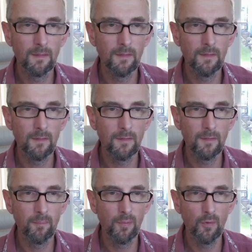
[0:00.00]
the
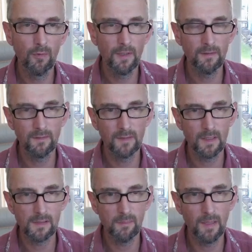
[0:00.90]
baud rate doesn't
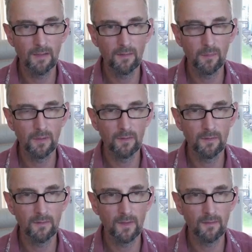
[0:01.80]
actually matter, because
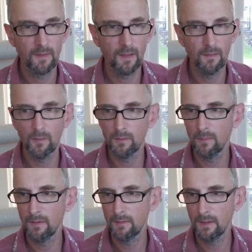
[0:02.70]
it sets that
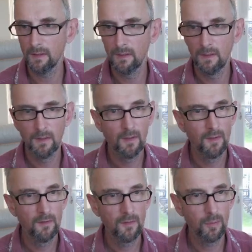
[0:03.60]
automatically.
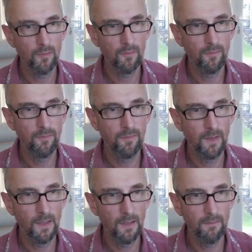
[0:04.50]
Serial port
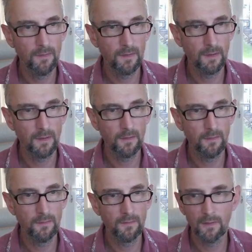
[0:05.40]
5, nothing going
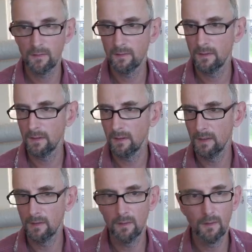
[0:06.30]
on. 6, nothing
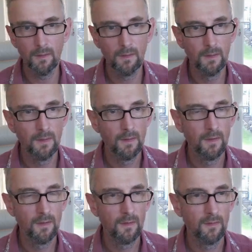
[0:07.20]
going on.
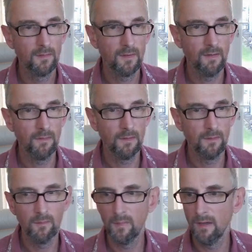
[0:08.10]
7,
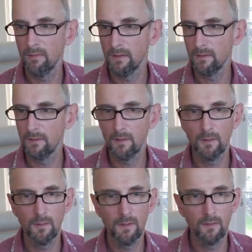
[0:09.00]
Mevlink
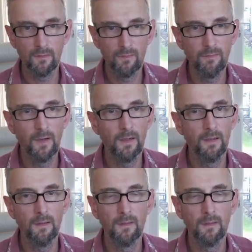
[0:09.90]
2 is fine.